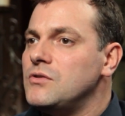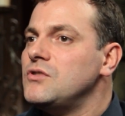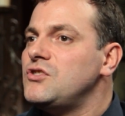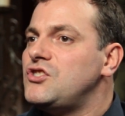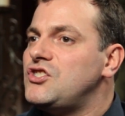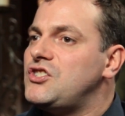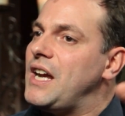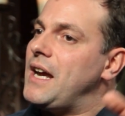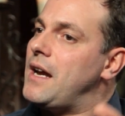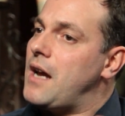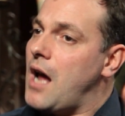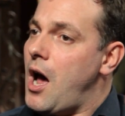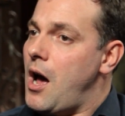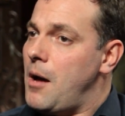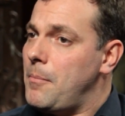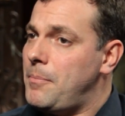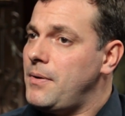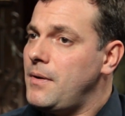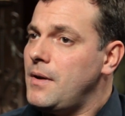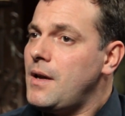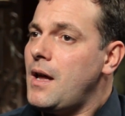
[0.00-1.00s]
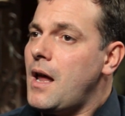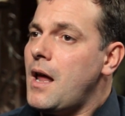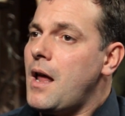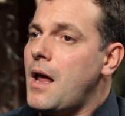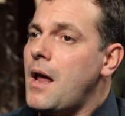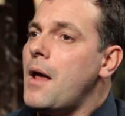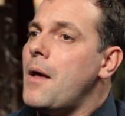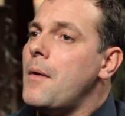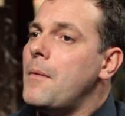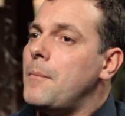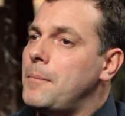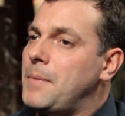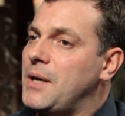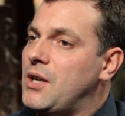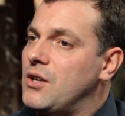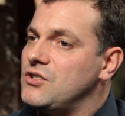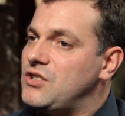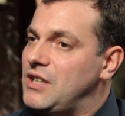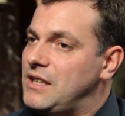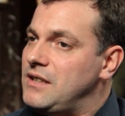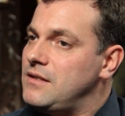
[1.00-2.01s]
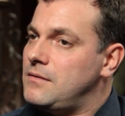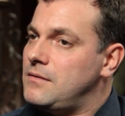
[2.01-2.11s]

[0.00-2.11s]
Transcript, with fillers: sync up, because